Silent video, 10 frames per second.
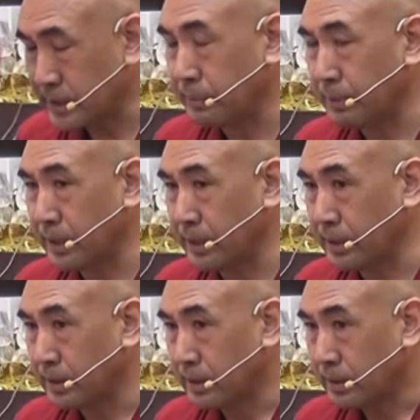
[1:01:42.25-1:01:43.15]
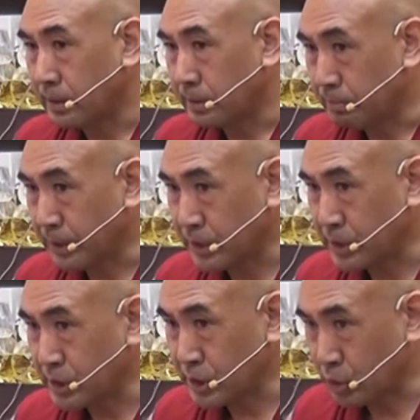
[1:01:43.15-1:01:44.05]
excitement,
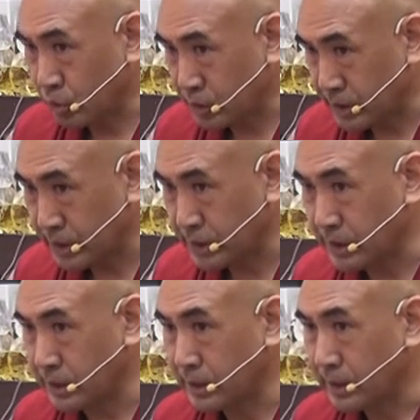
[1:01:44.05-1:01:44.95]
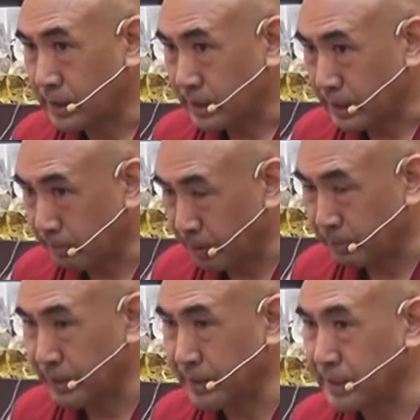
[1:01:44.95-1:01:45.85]
practice renunciation,
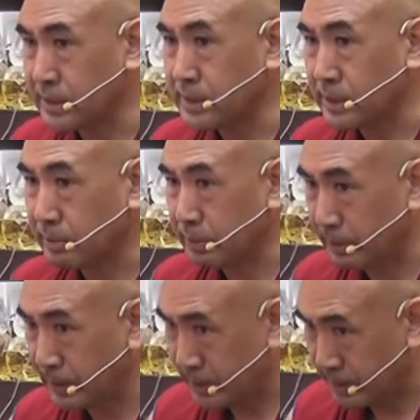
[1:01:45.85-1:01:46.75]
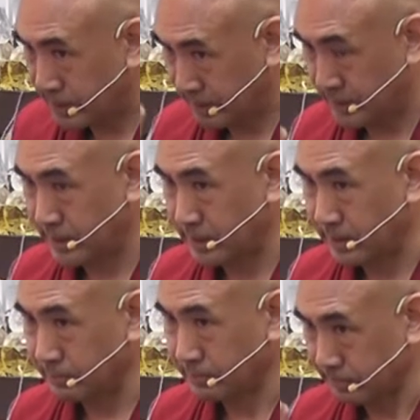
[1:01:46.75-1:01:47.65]
impermanence, remember the
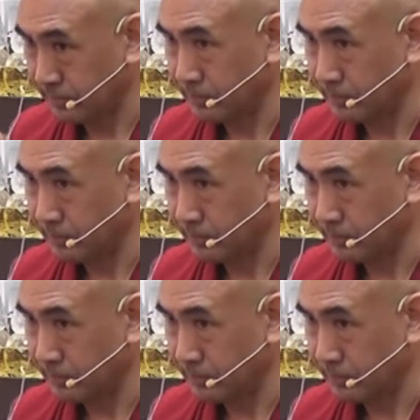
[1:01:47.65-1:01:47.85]
death.